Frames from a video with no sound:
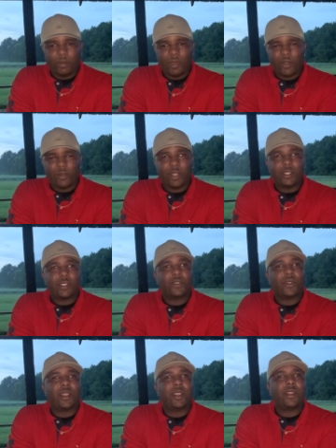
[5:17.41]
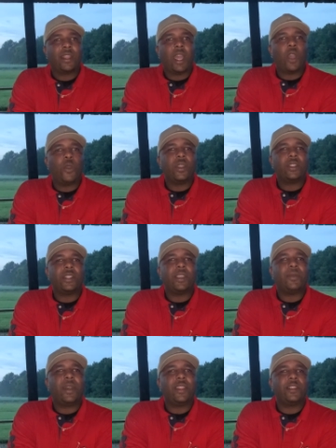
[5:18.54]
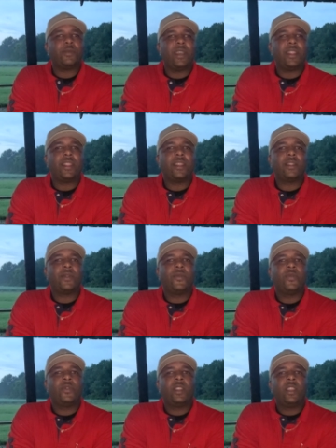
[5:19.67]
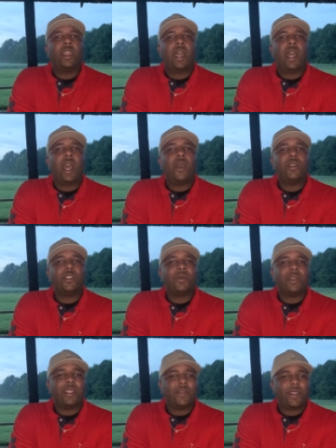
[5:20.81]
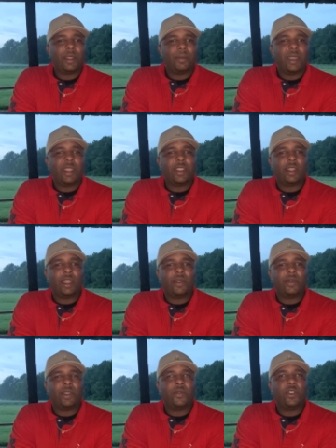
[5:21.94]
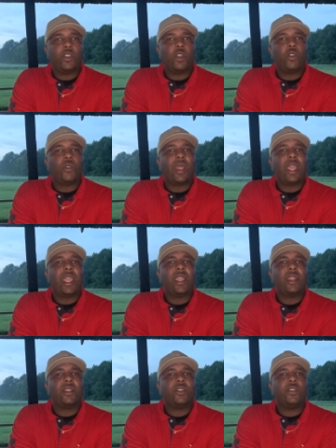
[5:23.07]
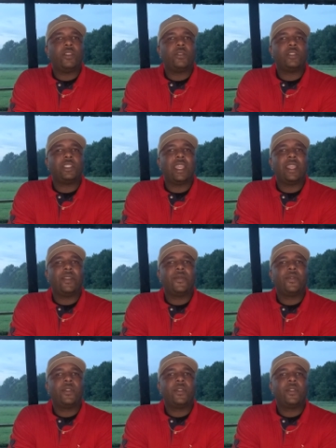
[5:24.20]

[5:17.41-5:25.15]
My grind is this right here. And I always live by this method. I always believe in the method of, if you don't grind, you don't shine.